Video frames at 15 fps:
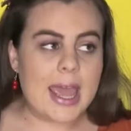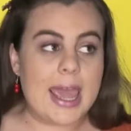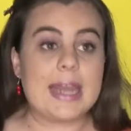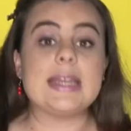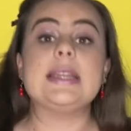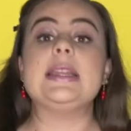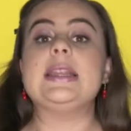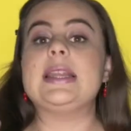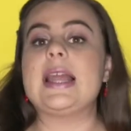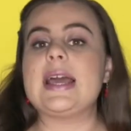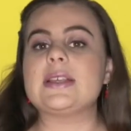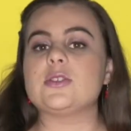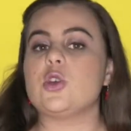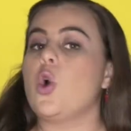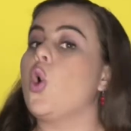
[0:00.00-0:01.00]
and
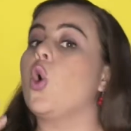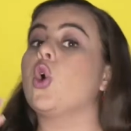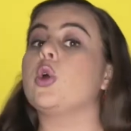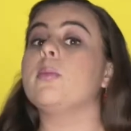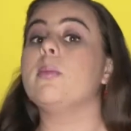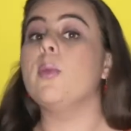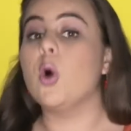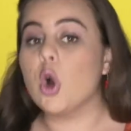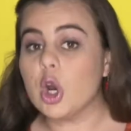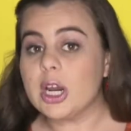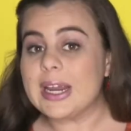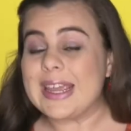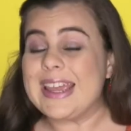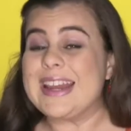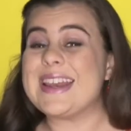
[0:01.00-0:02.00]
less or more
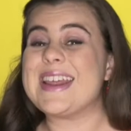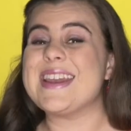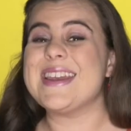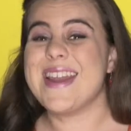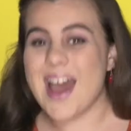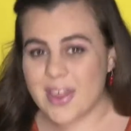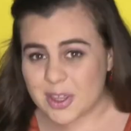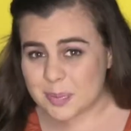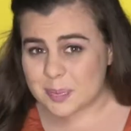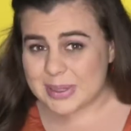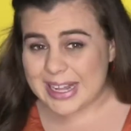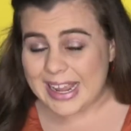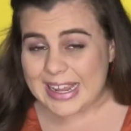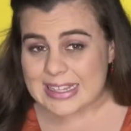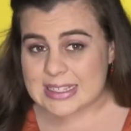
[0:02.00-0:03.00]
in another
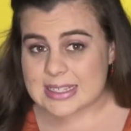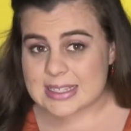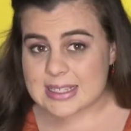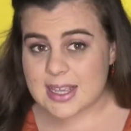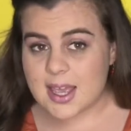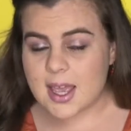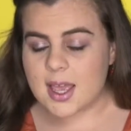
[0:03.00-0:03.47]
place?